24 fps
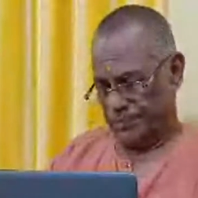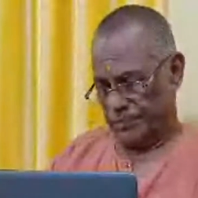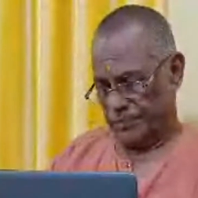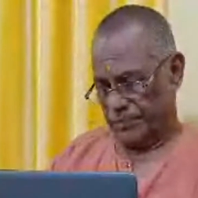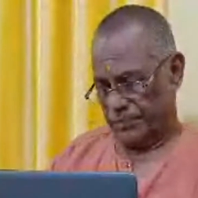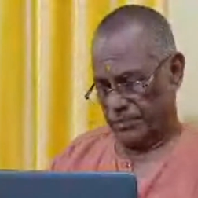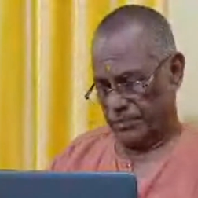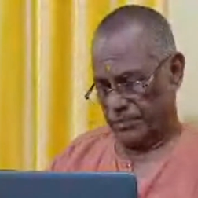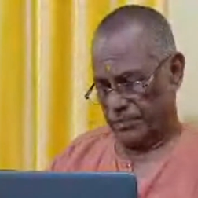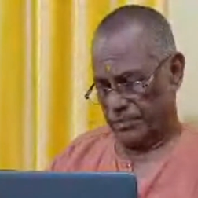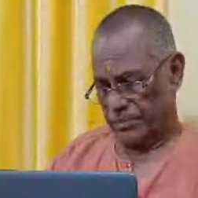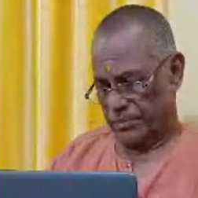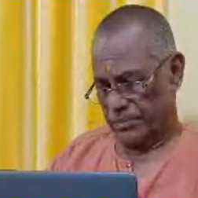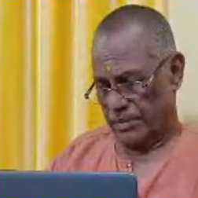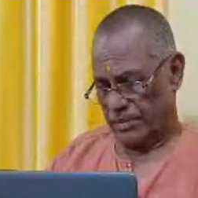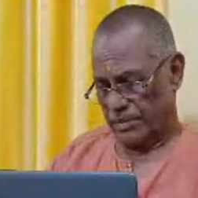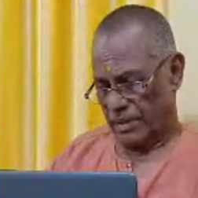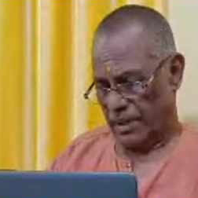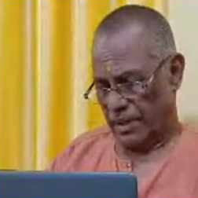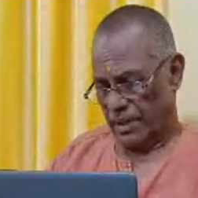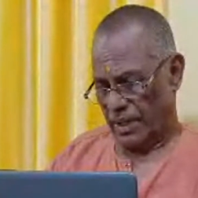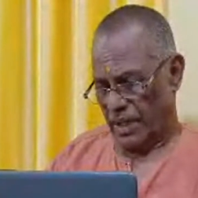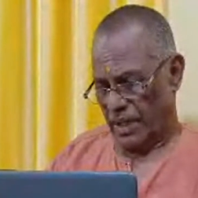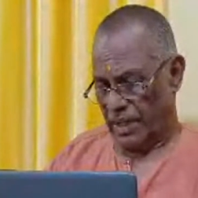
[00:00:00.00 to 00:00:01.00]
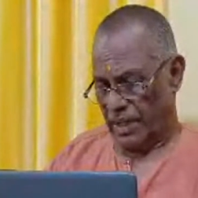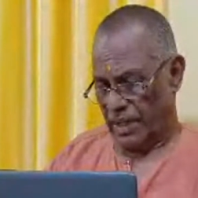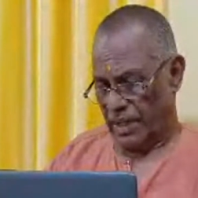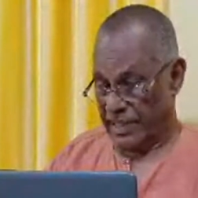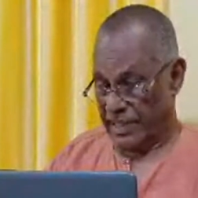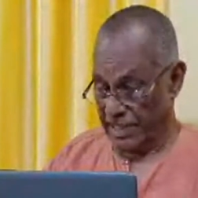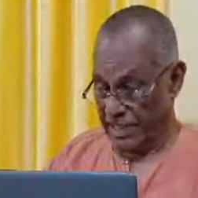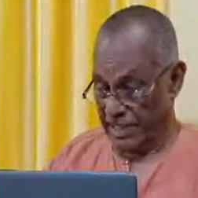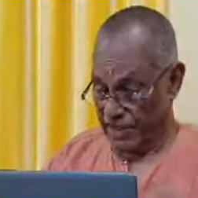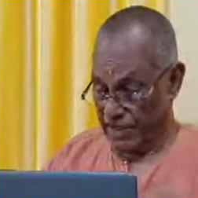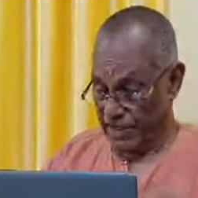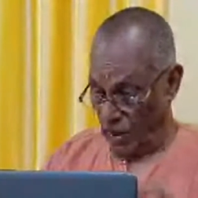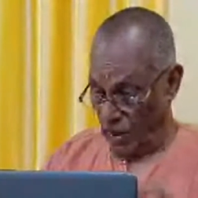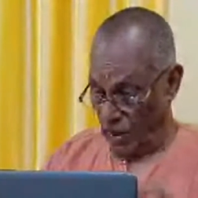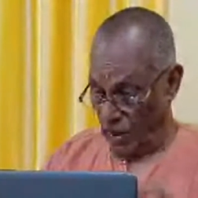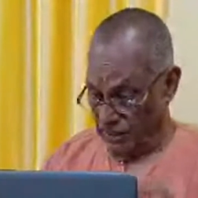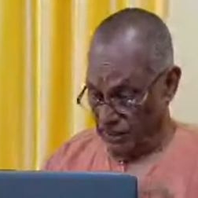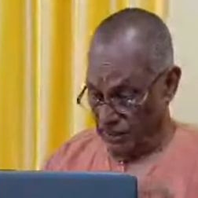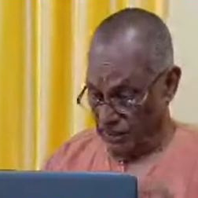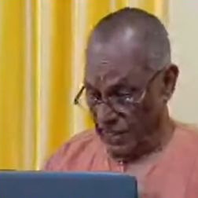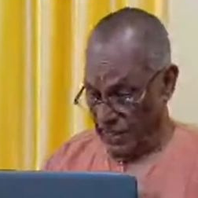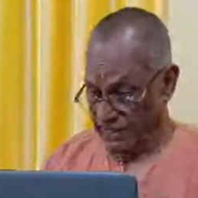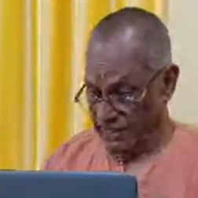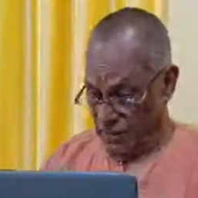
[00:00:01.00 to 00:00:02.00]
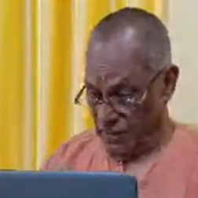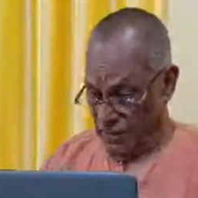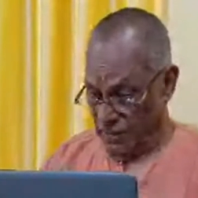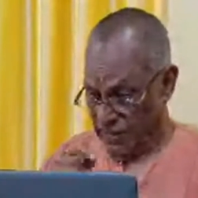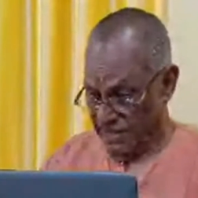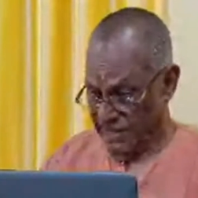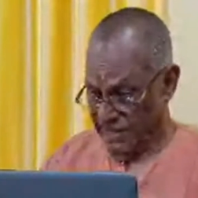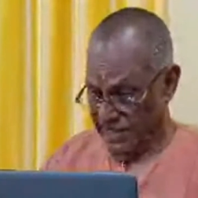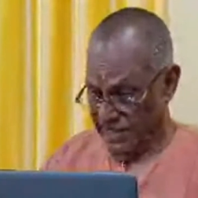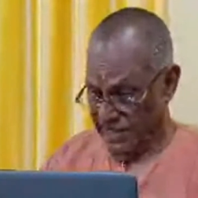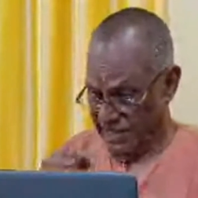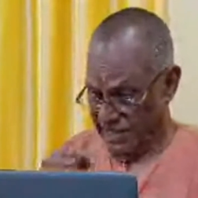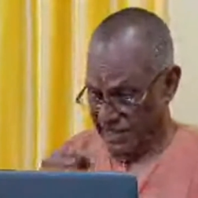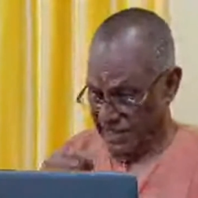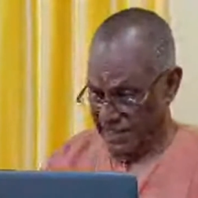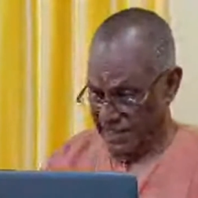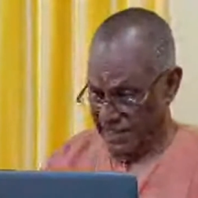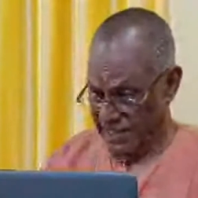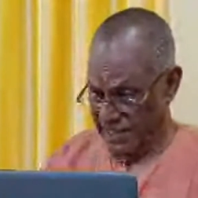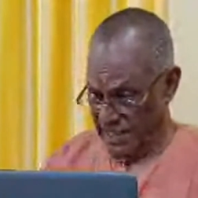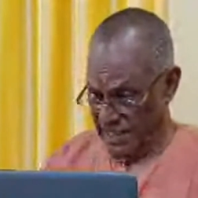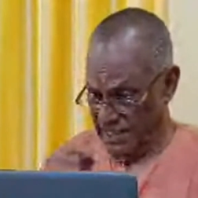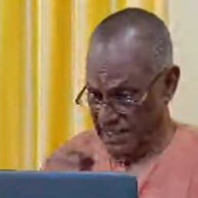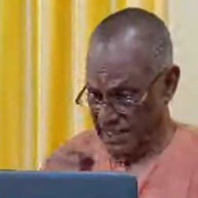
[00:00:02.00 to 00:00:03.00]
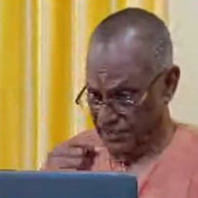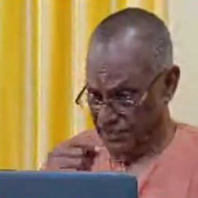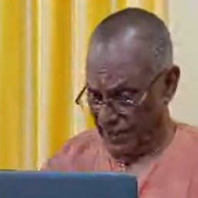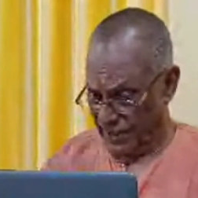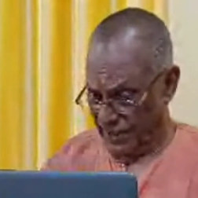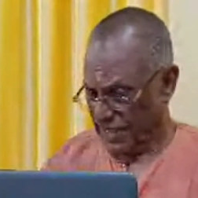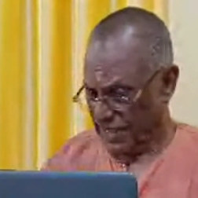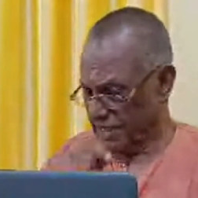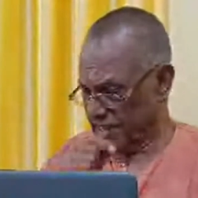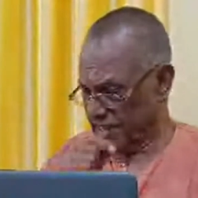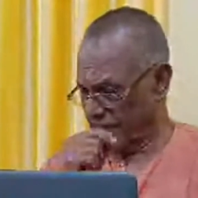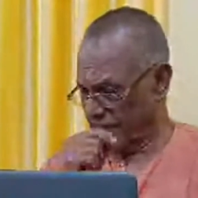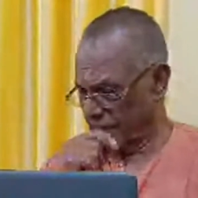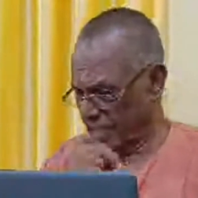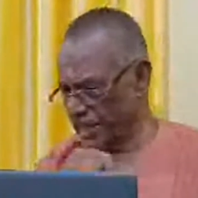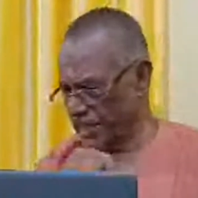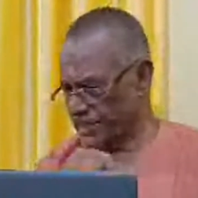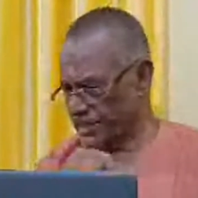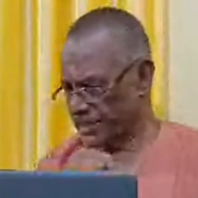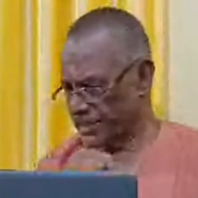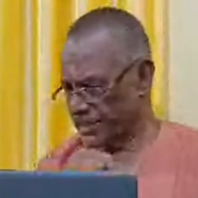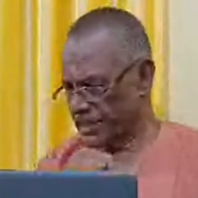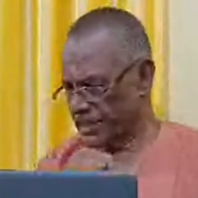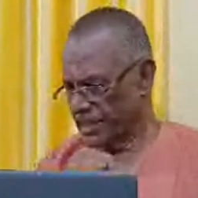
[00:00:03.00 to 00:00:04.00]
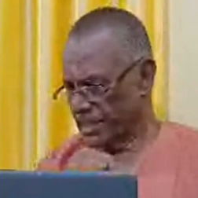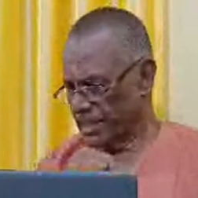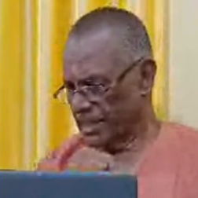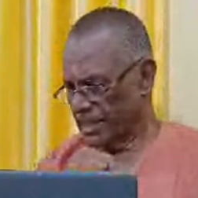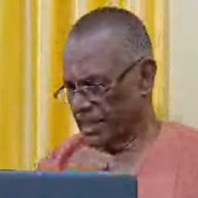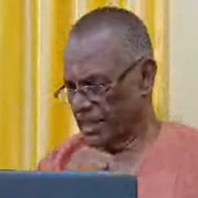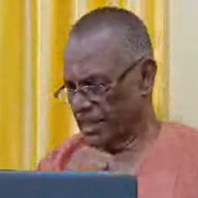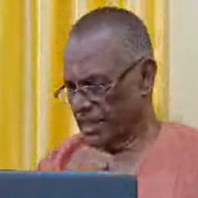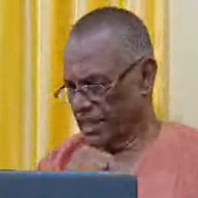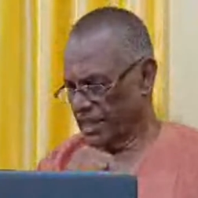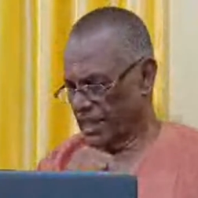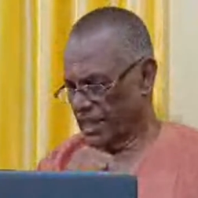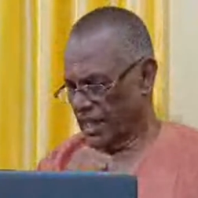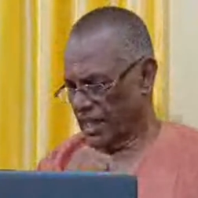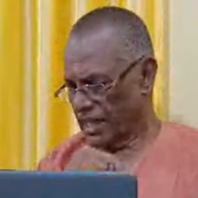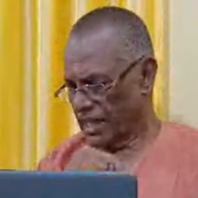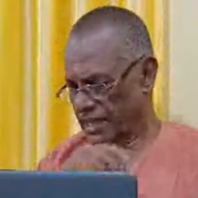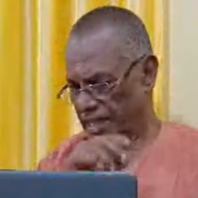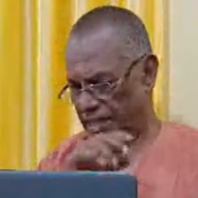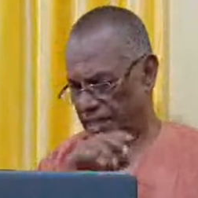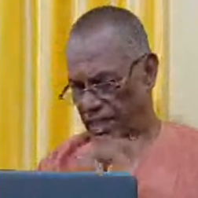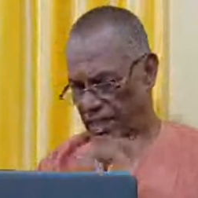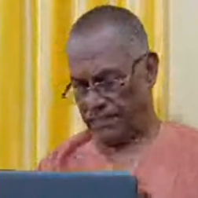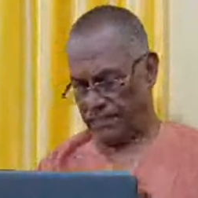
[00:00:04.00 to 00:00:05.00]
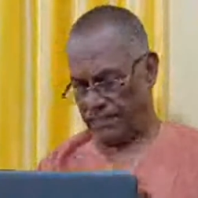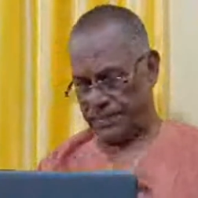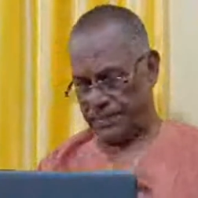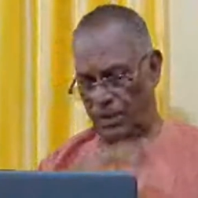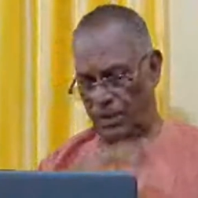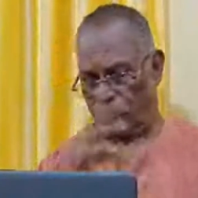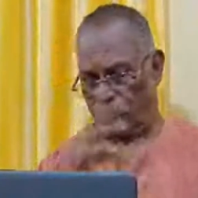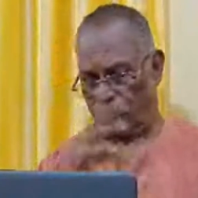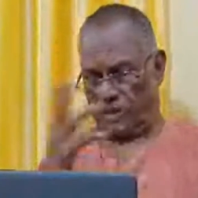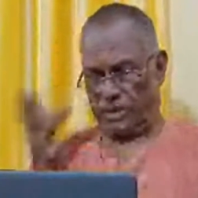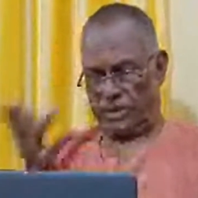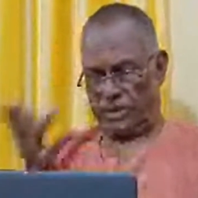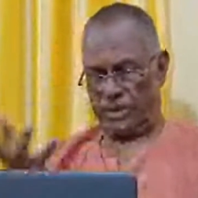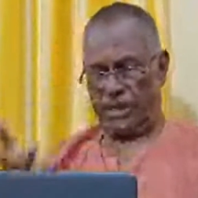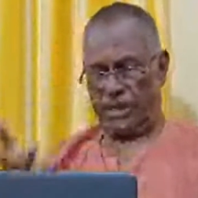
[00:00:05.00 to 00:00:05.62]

It takes a lot of time to touch and kindle this faculty lying dormant in us, and it comes out.